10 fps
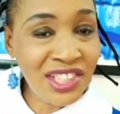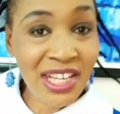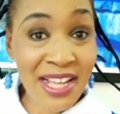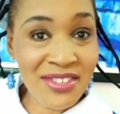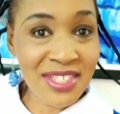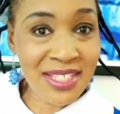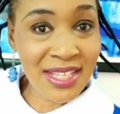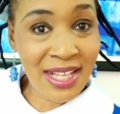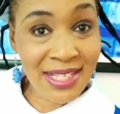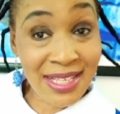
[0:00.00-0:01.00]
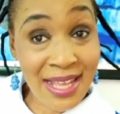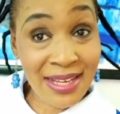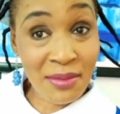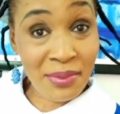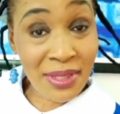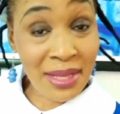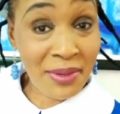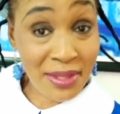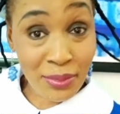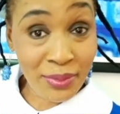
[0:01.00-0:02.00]
Shout out to Sister Lata and Ibile,
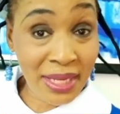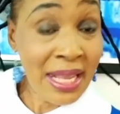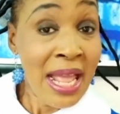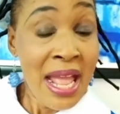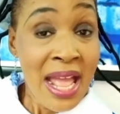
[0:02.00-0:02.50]
by the way.